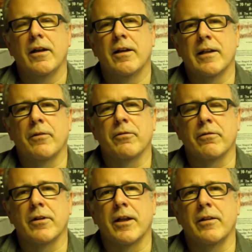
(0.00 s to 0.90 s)
And that was
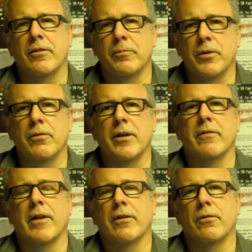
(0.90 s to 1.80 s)
really the beauty
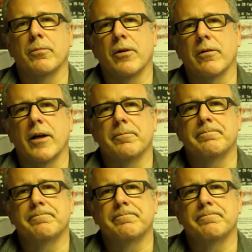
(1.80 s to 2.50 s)
of that whole program.